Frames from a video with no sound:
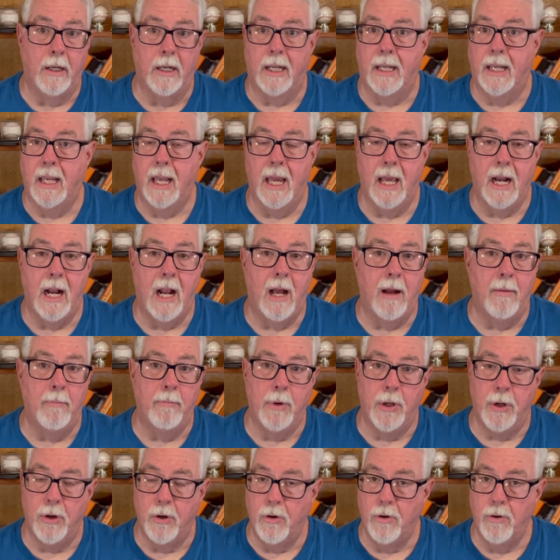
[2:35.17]
cannot
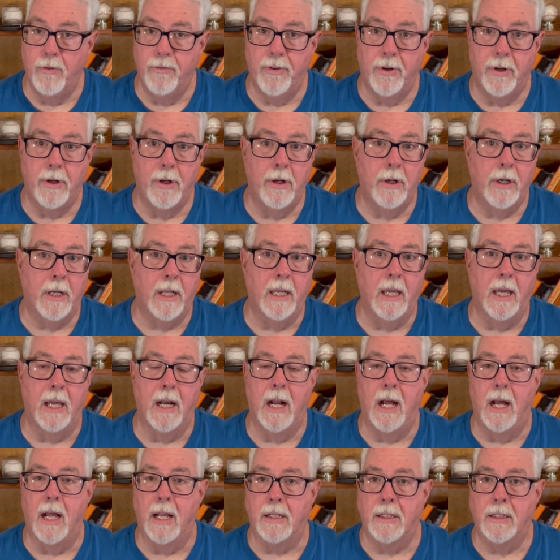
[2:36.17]
maneuver,
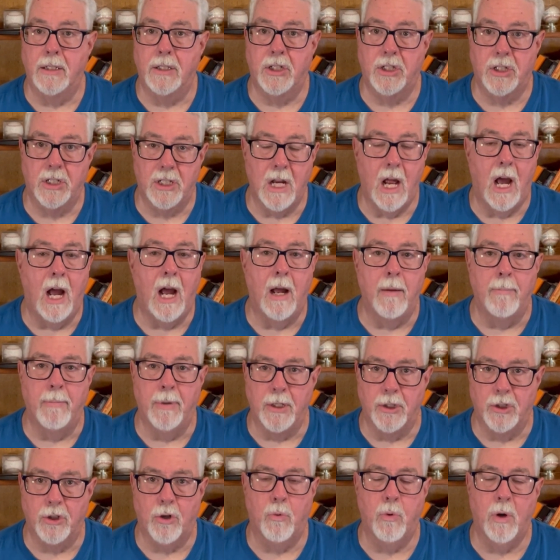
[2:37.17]
cannot stop
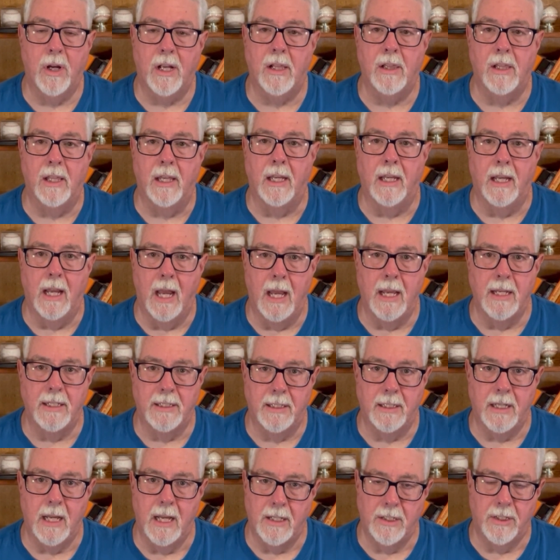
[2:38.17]
as quickly
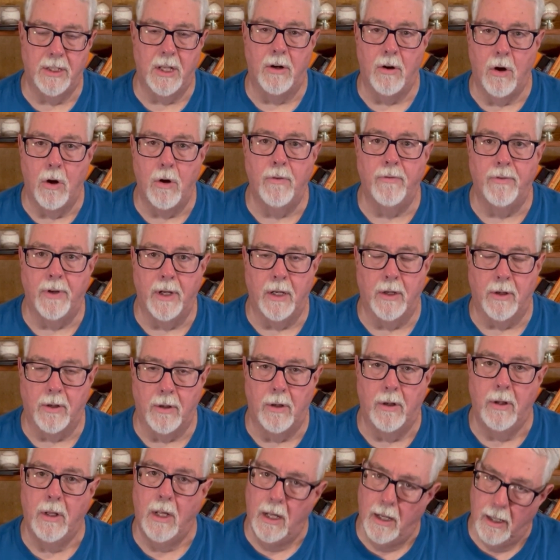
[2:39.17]
as their own
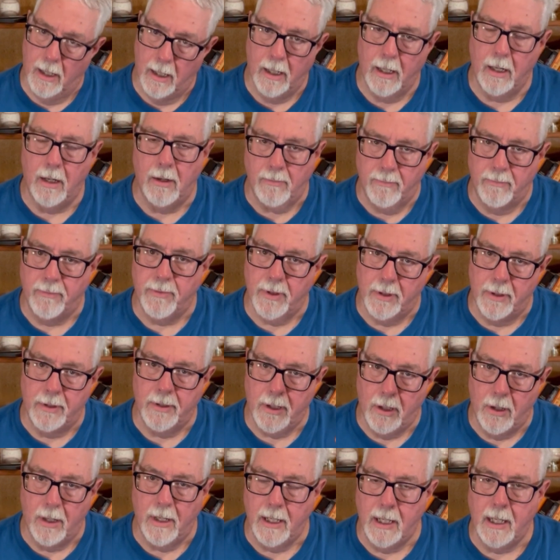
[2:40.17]
vehicle. There
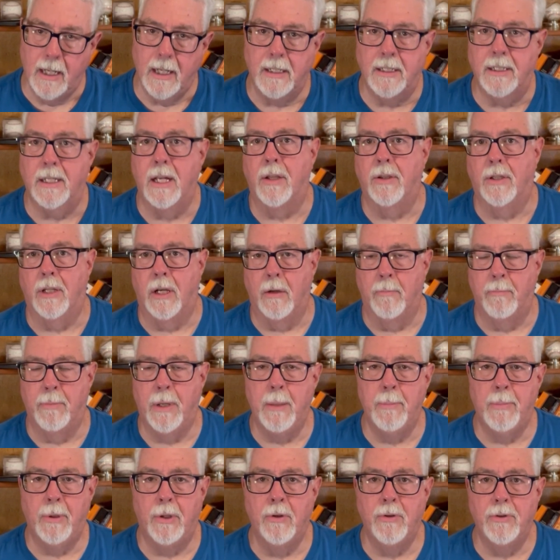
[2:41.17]
are idiots out there,
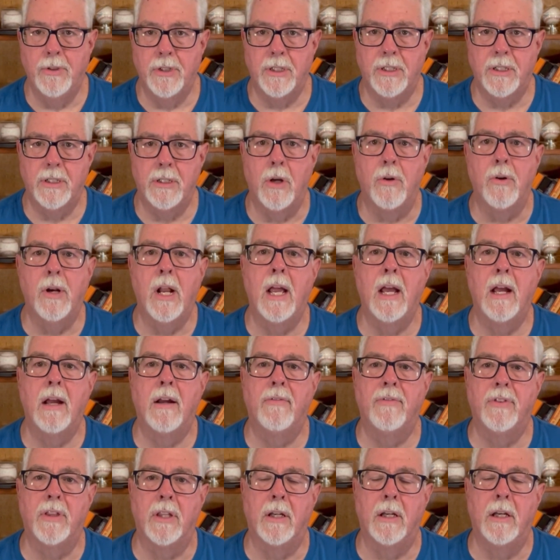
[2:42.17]
people who just don't
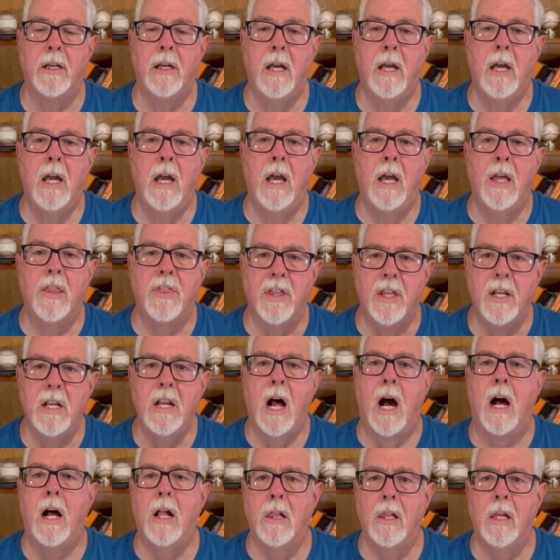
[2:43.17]
have the
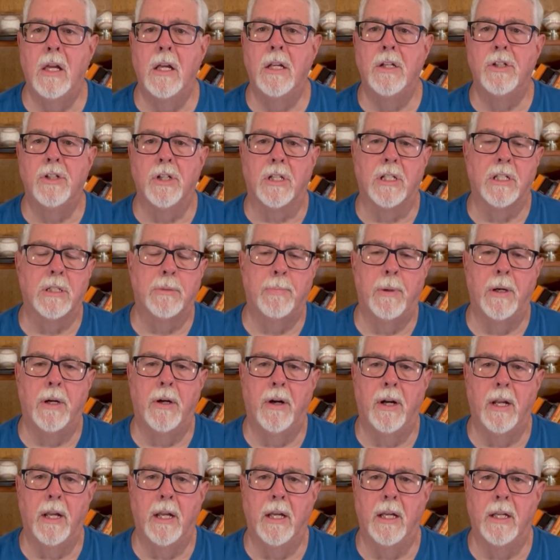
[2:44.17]
knowledge,
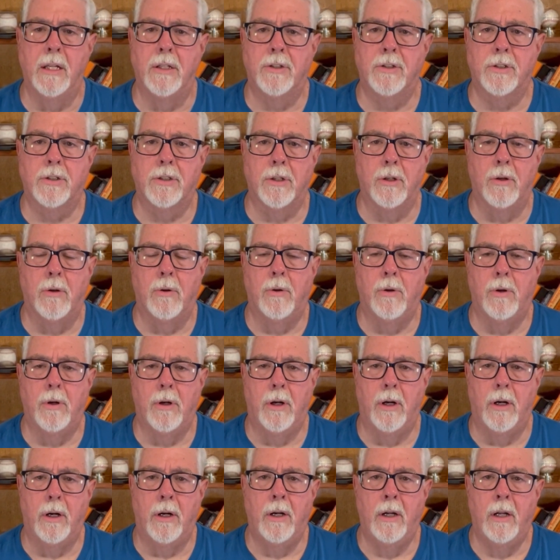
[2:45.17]
experience,
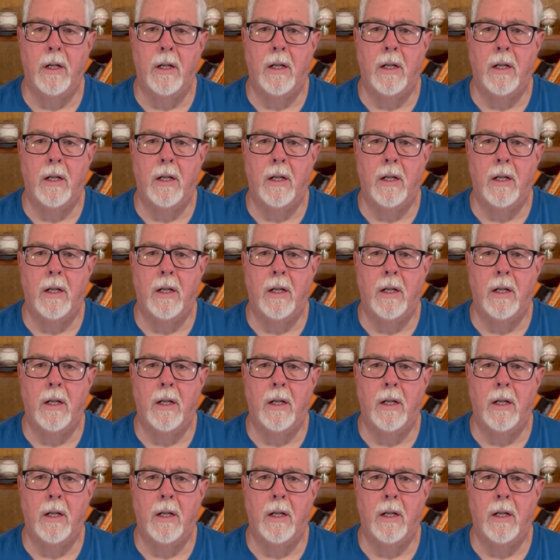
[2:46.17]
or